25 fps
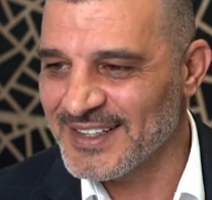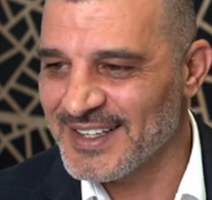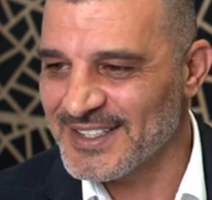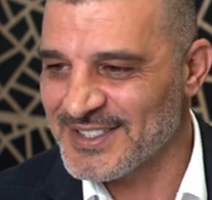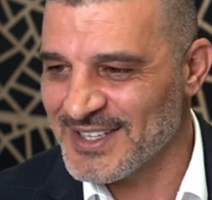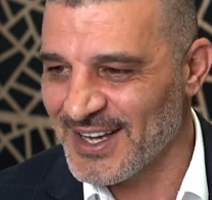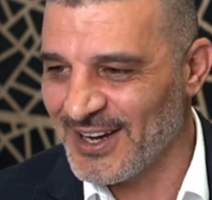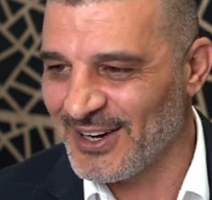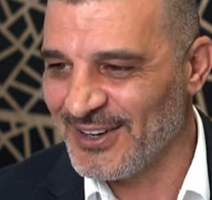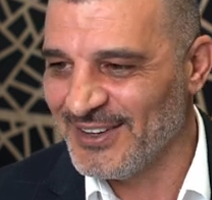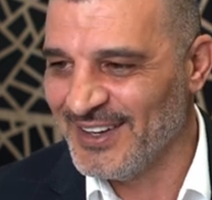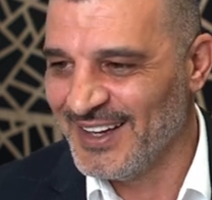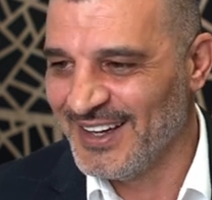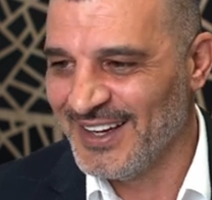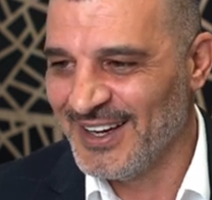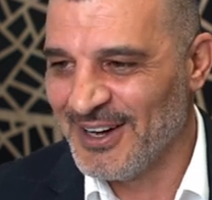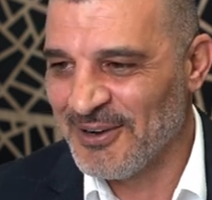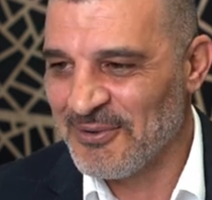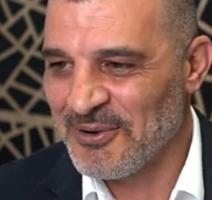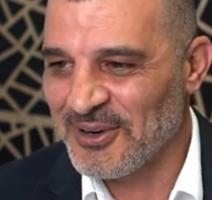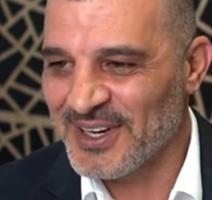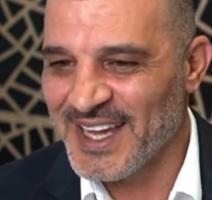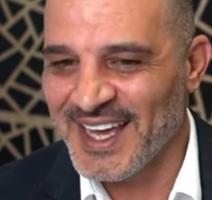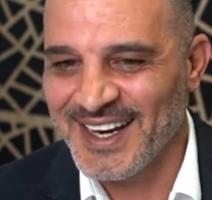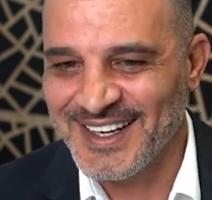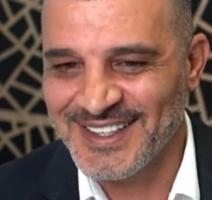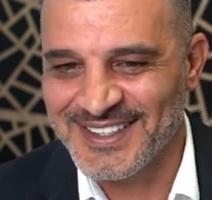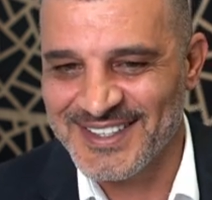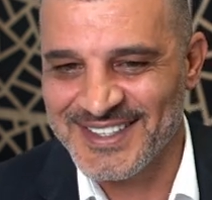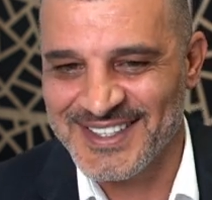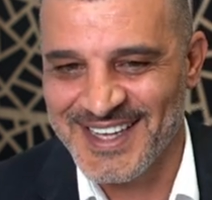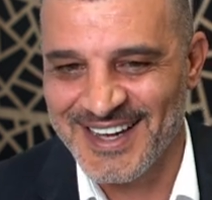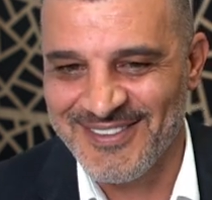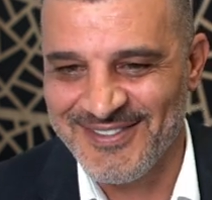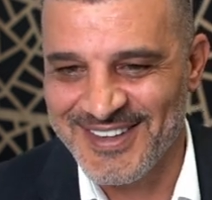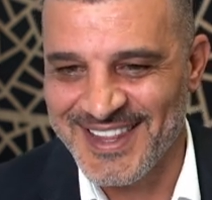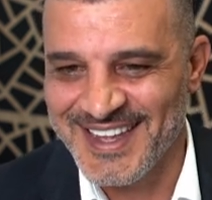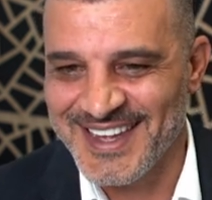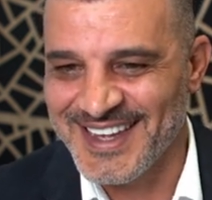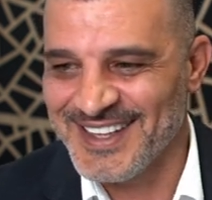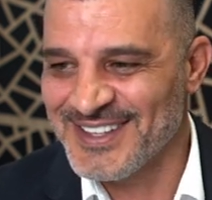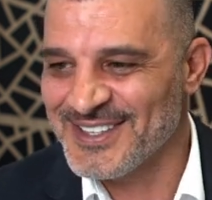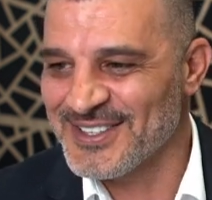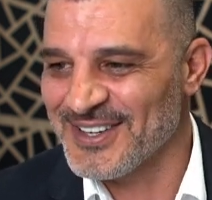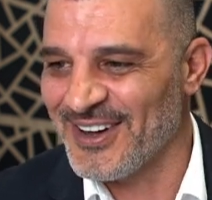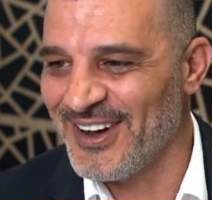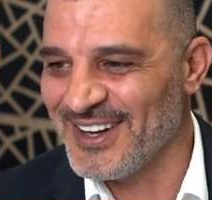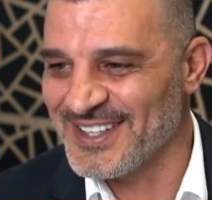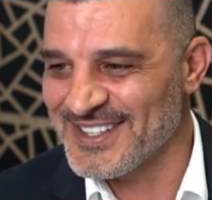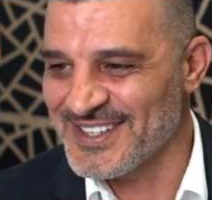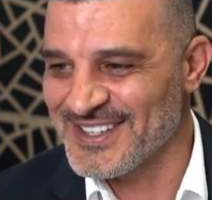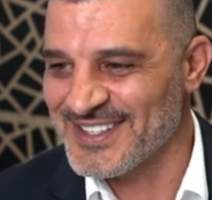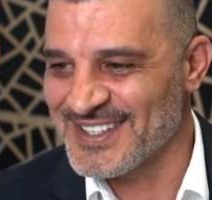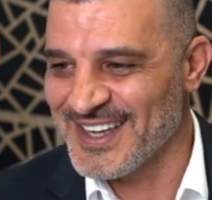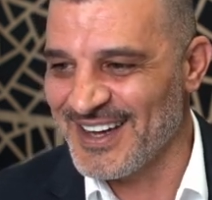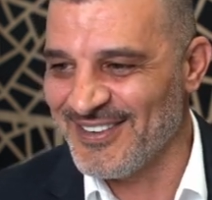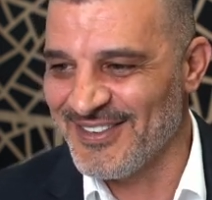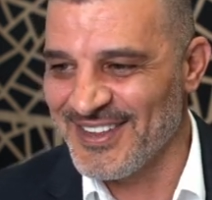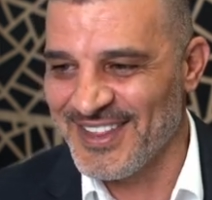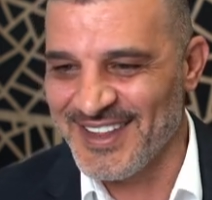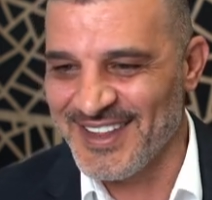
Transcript: So we'll get into some of the insights and some